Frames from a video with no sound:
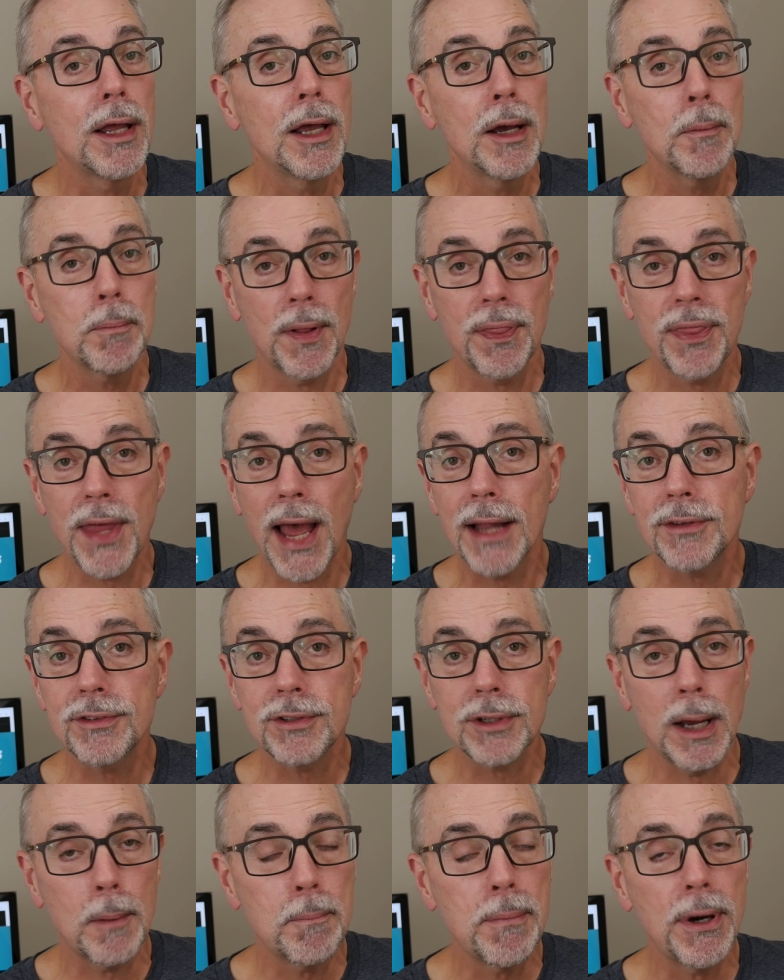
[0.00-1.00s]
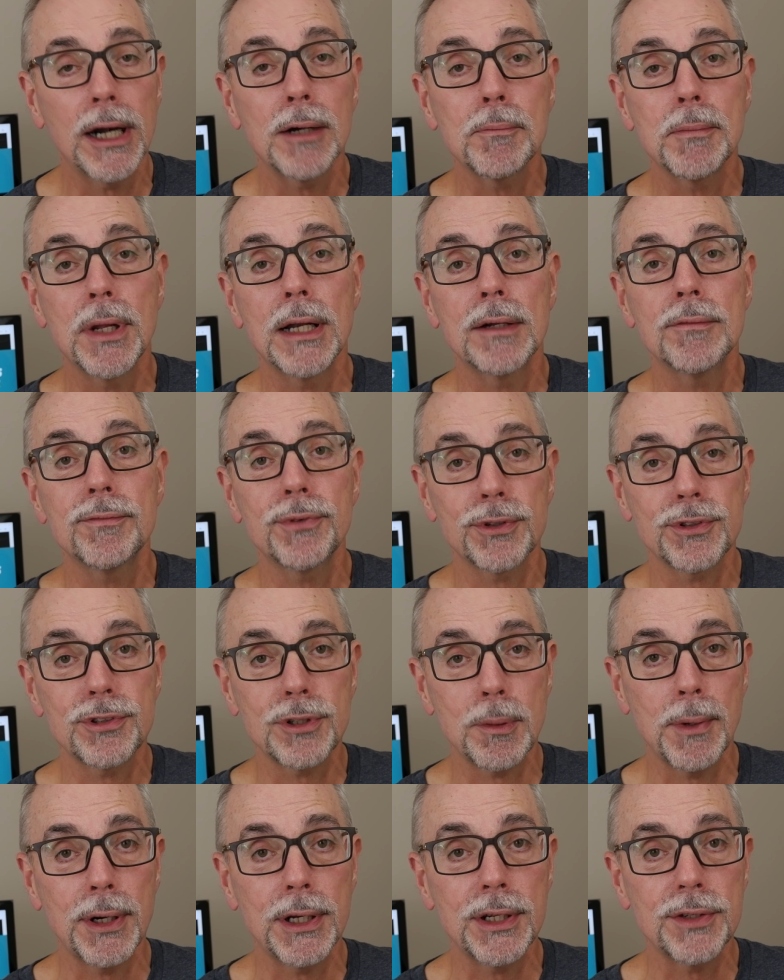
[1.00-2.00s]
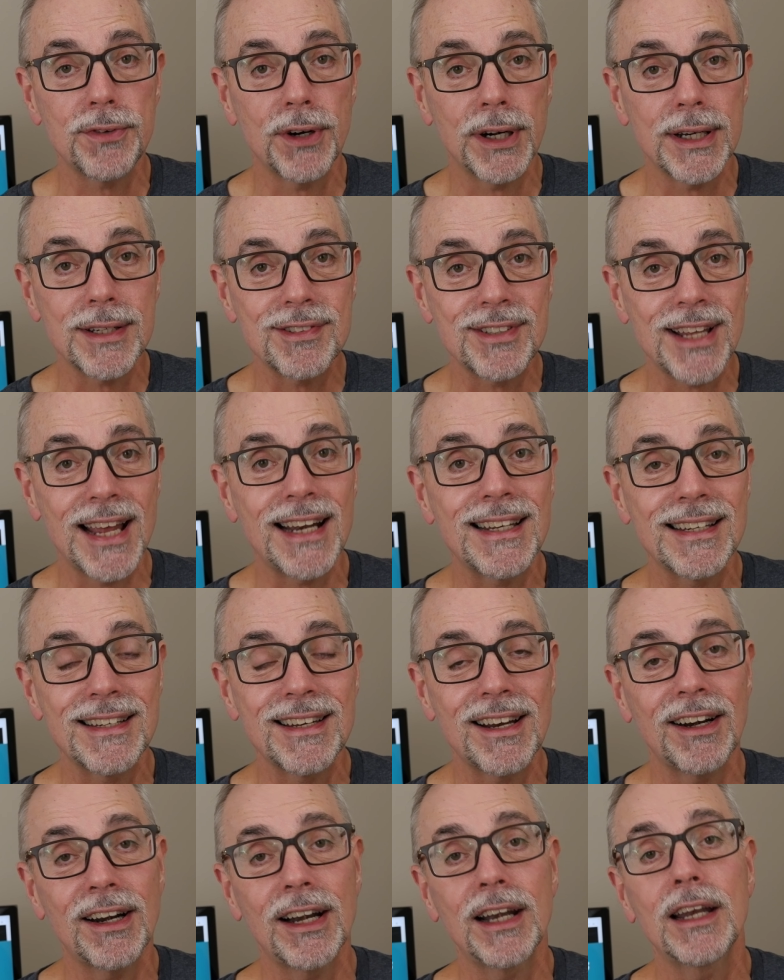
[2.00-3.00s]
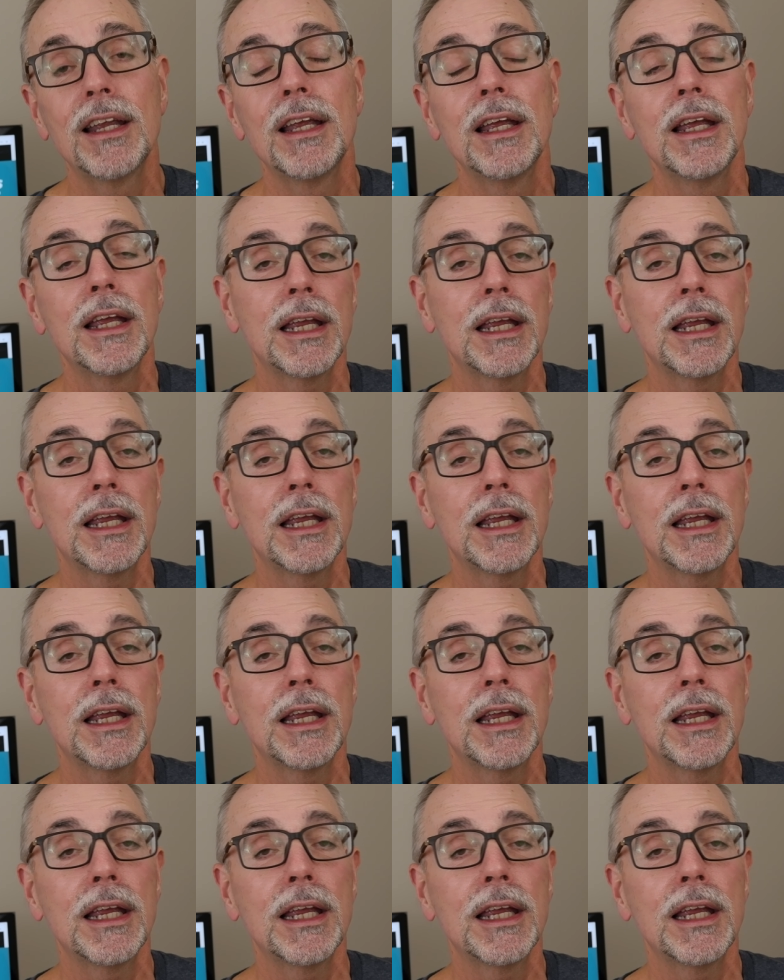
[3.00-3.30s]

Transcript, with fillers: body, but that's a bare minimum for somebody who's very sedentary.